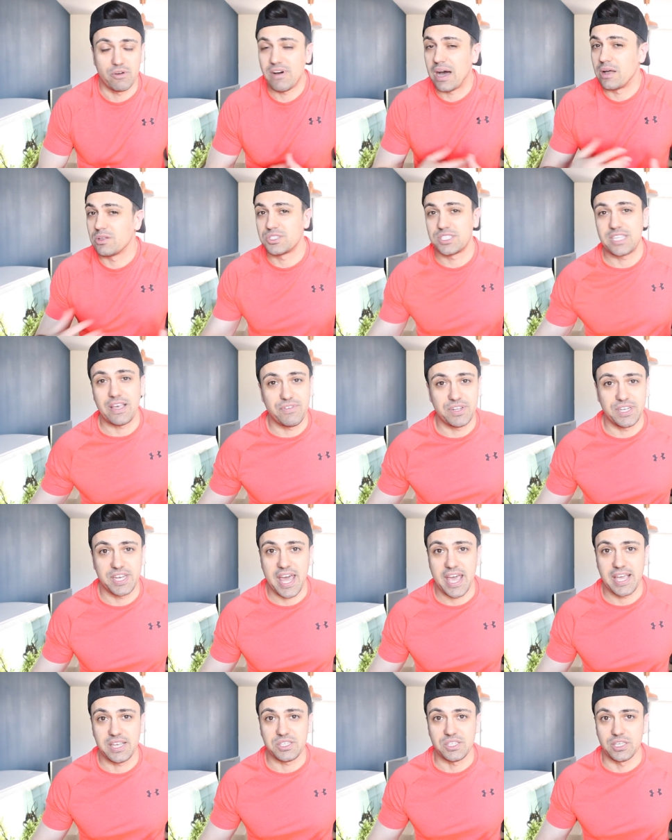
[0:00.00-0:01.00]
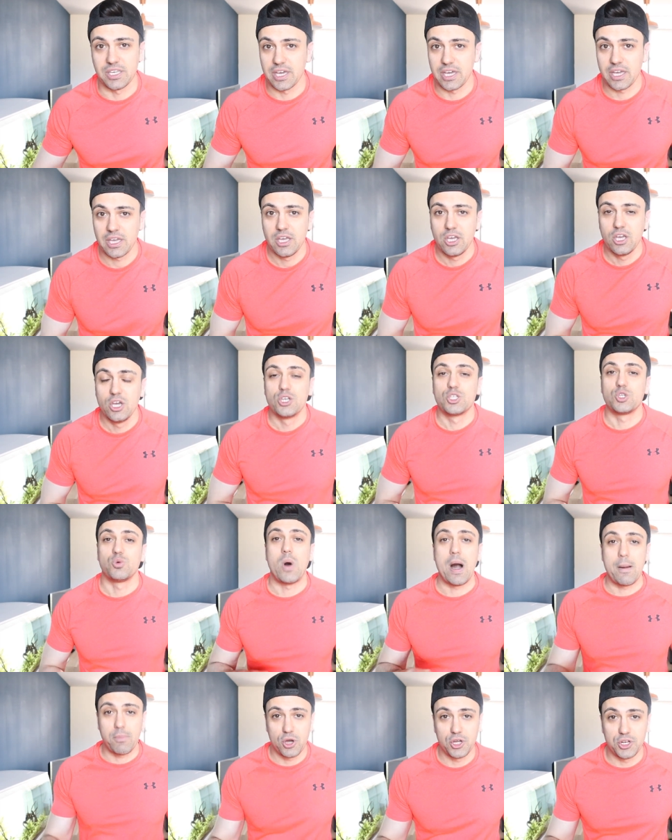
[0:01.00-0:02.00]
around seven days here so
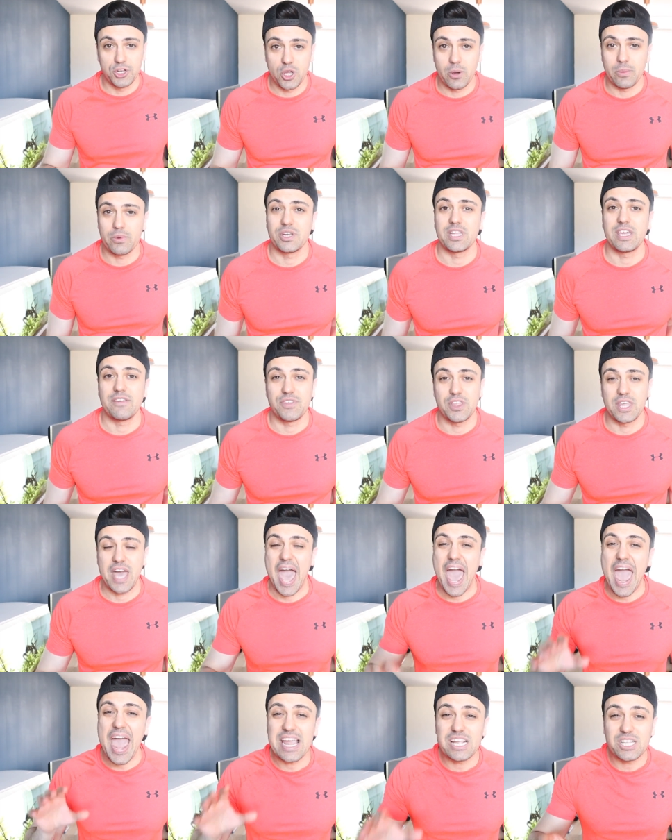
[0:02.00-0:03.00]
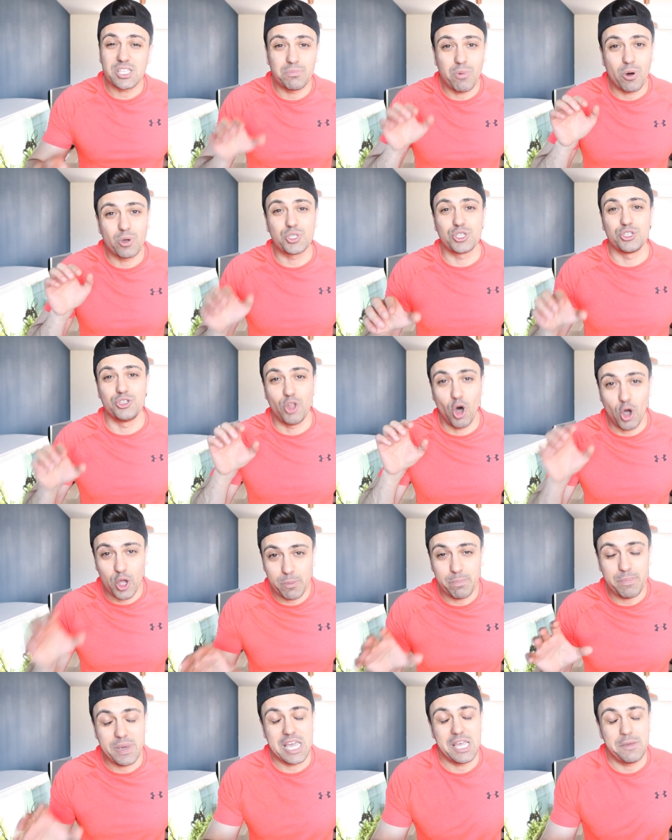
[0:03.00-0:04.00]
what I'm going to do I'm going to give you the eight most
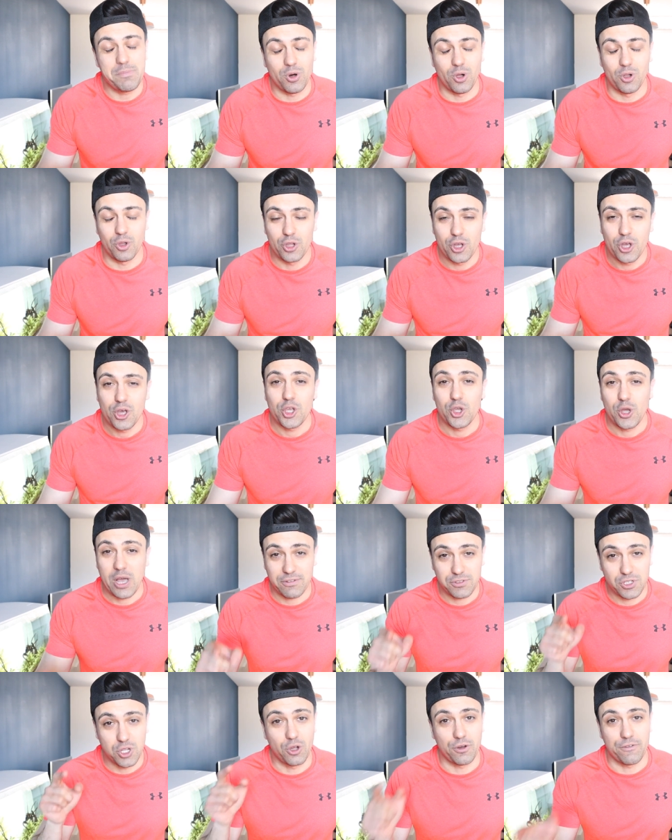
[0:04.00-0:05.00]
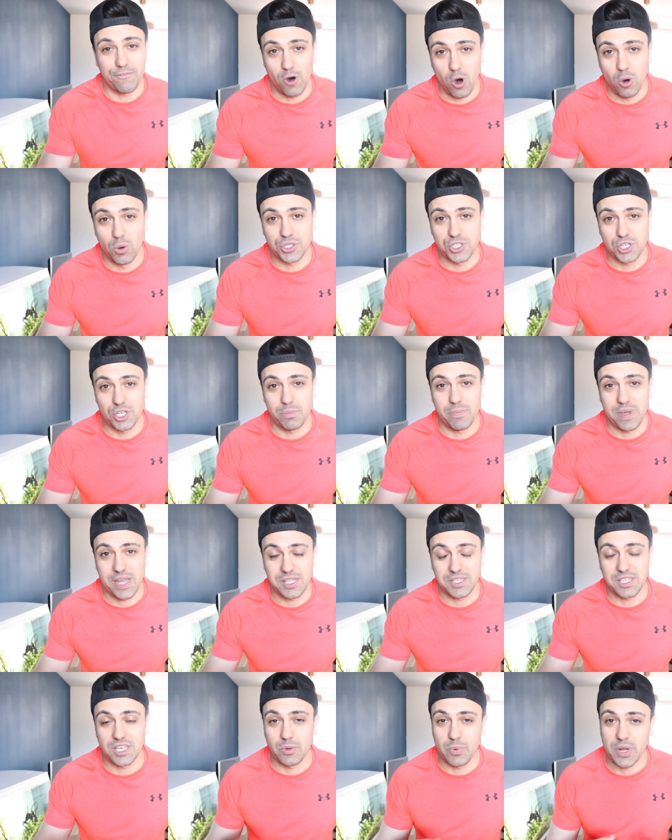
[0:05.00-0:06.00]
annoying people you have to look forward to
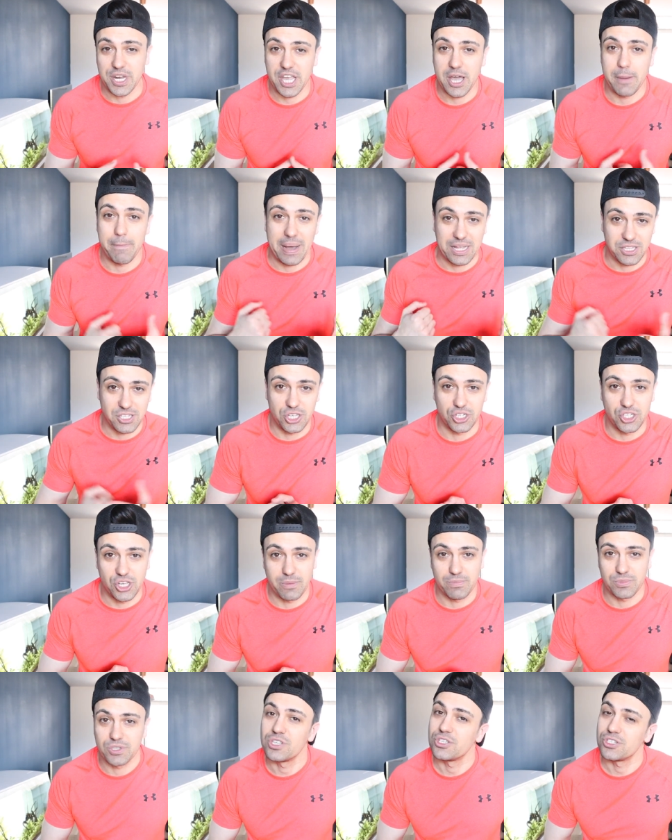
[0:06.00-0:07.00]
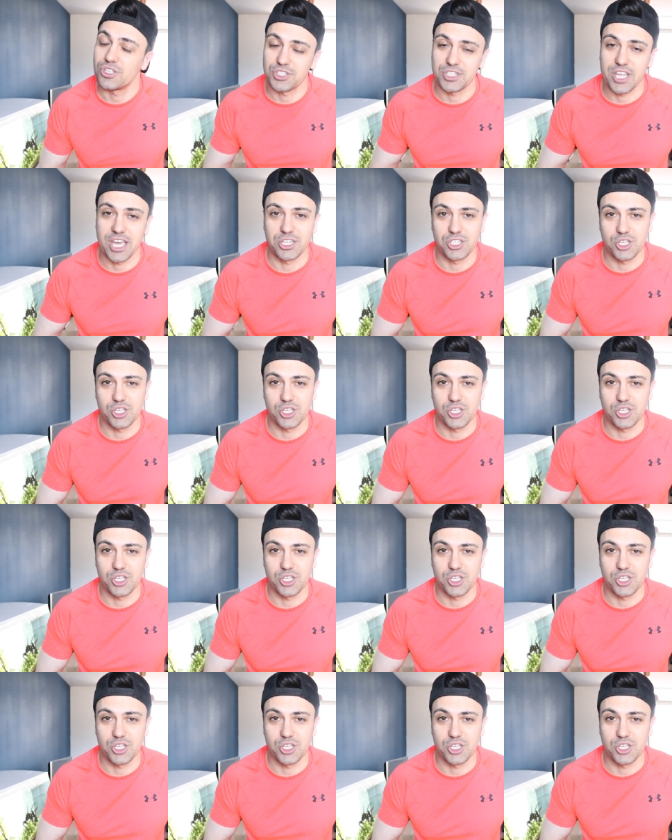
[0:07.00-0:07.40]
meeting when you get back to the gyms so stay